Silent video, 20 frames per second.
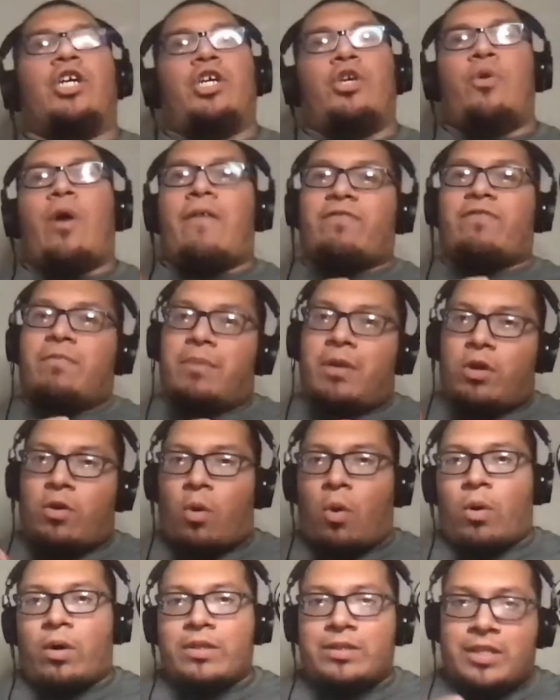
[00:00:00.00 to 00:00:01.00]
You have to be
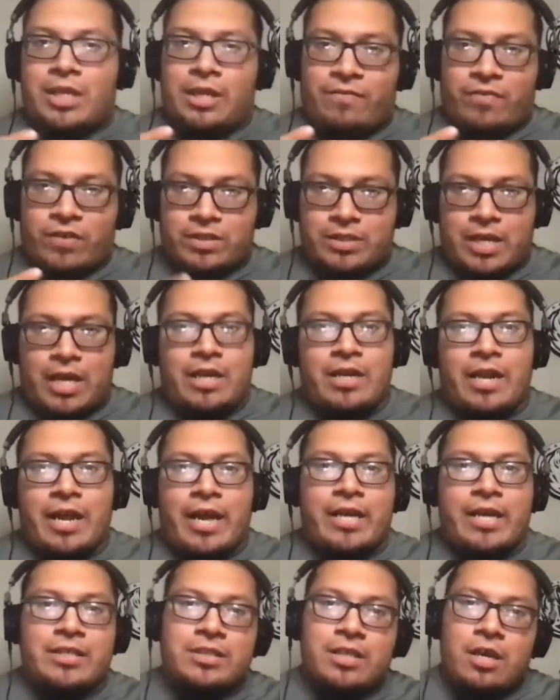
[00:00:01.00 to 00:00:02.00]
quarantined for 10
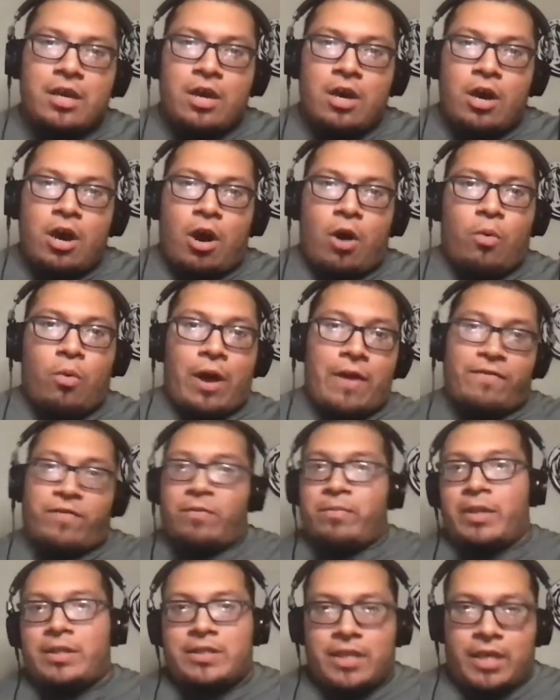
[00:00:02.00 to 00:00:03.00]
days away
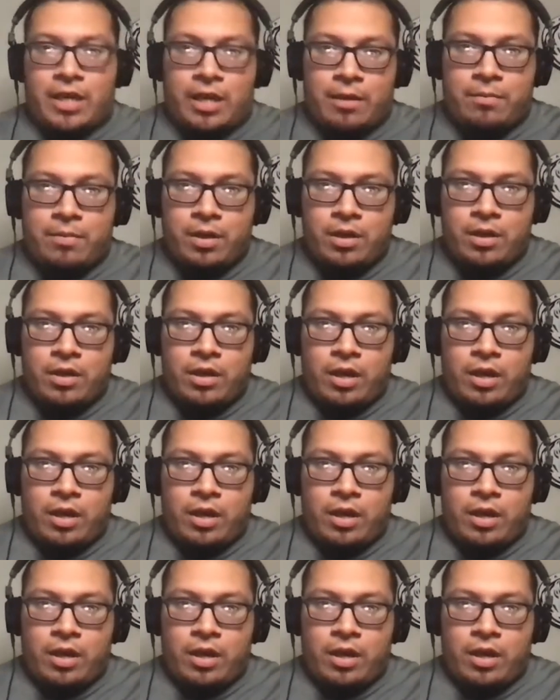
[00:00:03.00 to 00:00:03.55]
from the team,